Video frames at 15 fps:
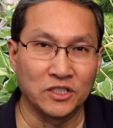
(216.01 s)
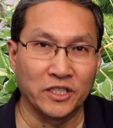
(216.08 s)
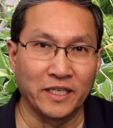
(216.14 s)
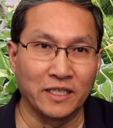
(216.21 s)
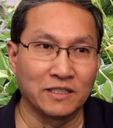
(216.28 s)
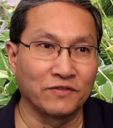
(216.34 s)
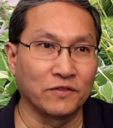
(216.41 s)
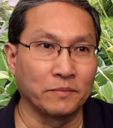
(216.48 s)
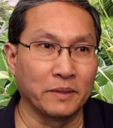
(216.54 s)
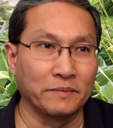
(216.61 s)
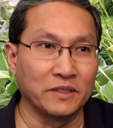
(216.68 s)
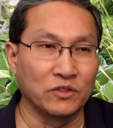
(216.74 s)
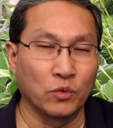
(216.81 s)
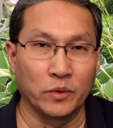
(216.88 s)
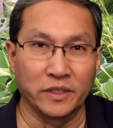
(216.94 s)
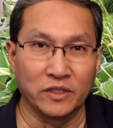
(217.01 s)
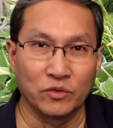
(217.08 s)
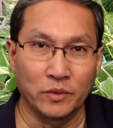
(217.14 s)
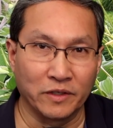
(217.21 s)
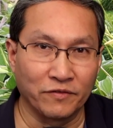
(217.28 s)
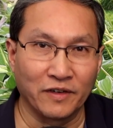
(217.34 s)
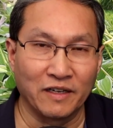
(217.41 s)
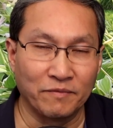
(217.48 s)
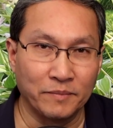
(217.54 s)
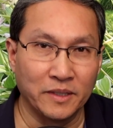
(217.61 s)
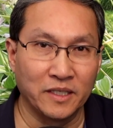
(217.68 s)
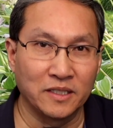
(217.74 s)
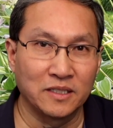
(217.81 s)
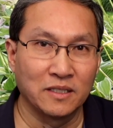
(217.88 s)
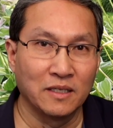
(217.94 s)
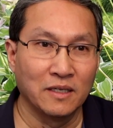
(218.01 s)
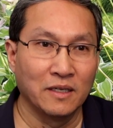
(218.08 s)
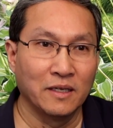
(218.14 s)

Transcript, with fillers: JAS for maybe 20 25 minutes,